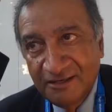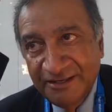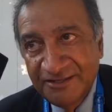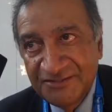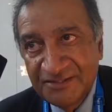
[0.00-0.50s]

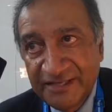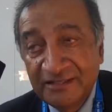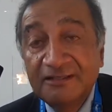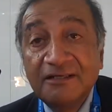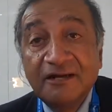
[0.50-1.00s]
is
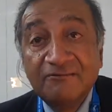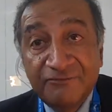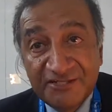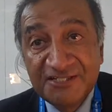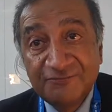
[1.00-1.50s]
that,
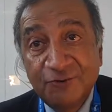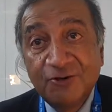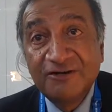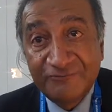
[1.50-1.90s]
first of all,